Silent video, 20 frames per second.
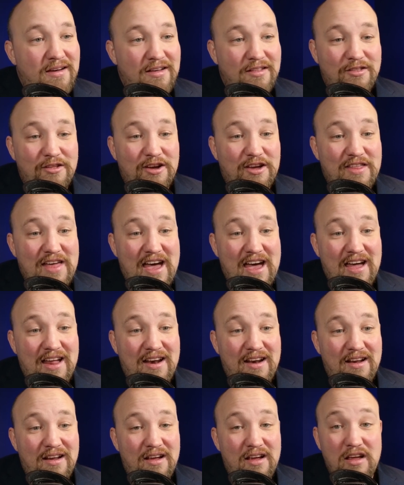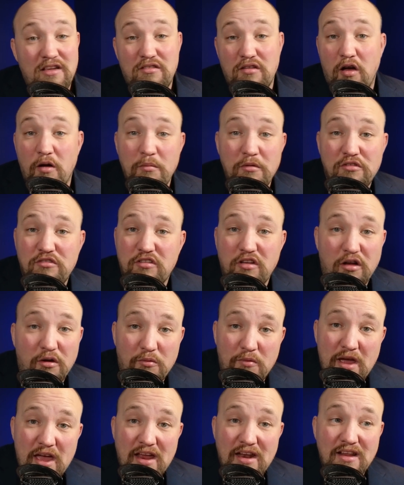Look at that. It's almost all
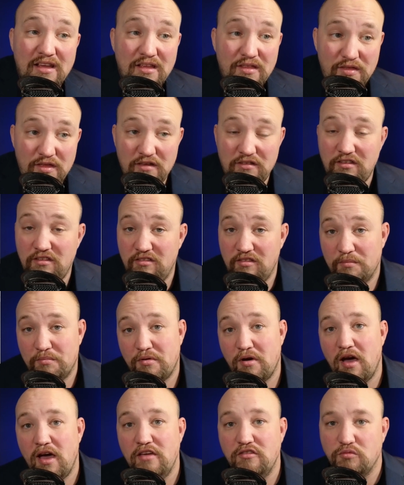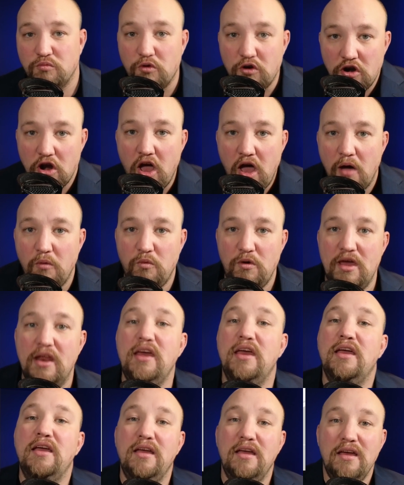red. This is the prize. We're not
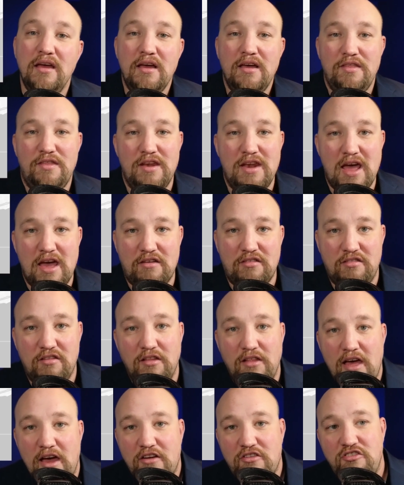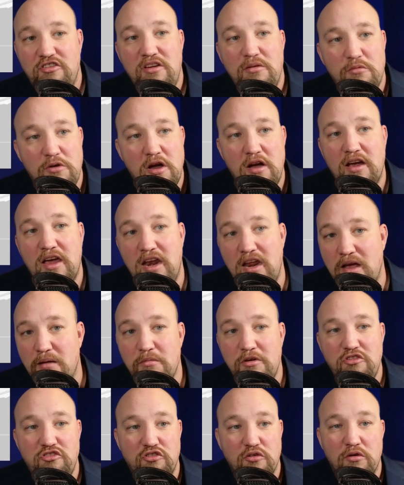winning the next election. We're not getting a
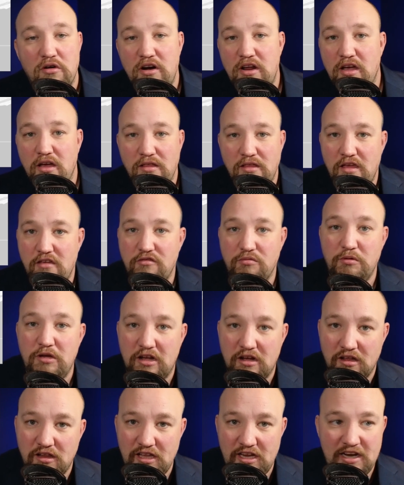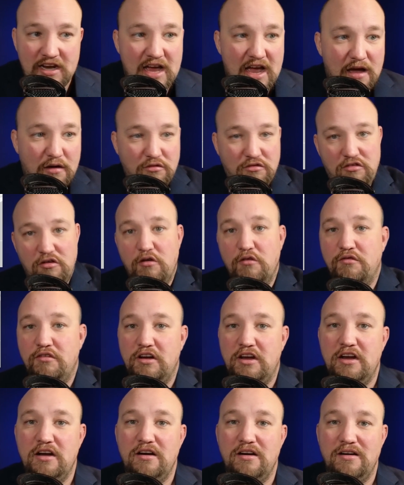majority unless we clean house over
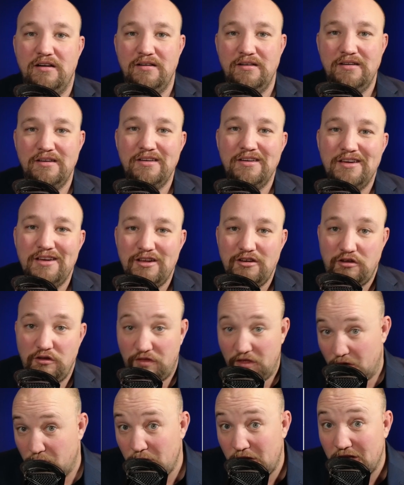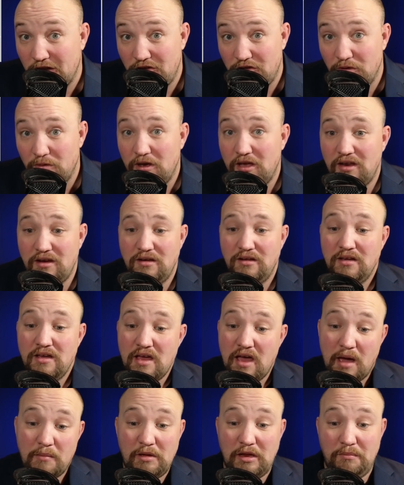here. Do you think we could do it?
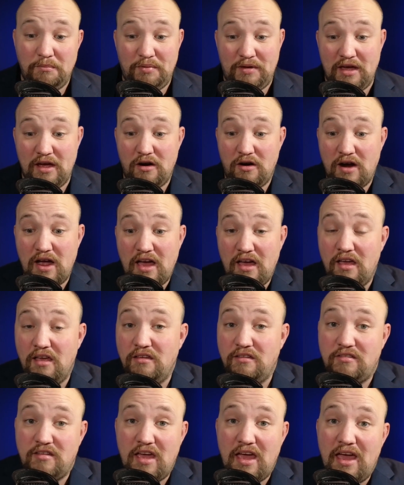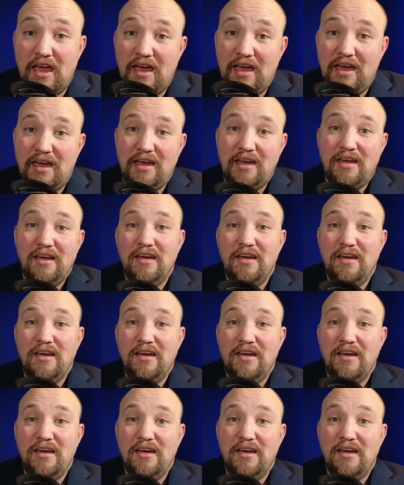I mean, Pierre has a